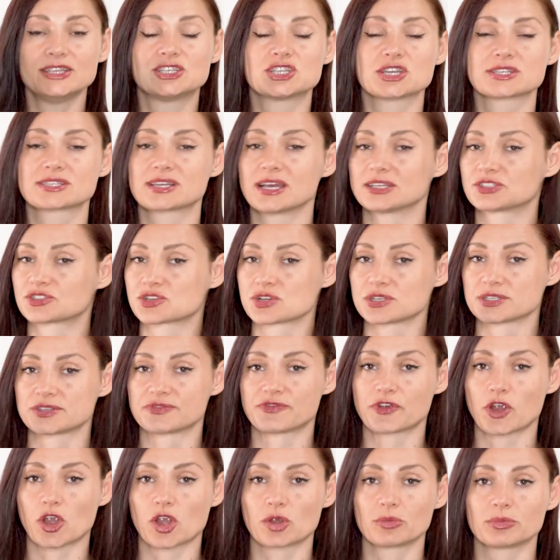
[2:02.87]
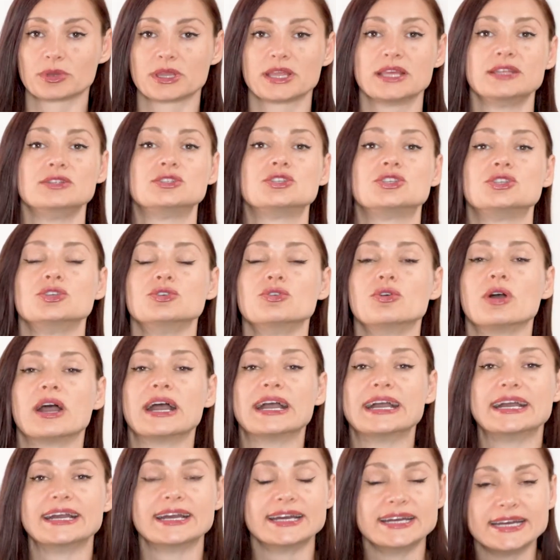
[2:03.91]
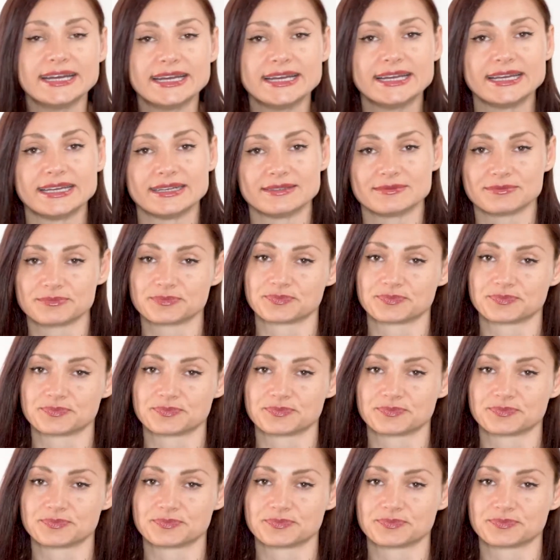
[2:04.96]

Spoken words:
just got transformed into Y.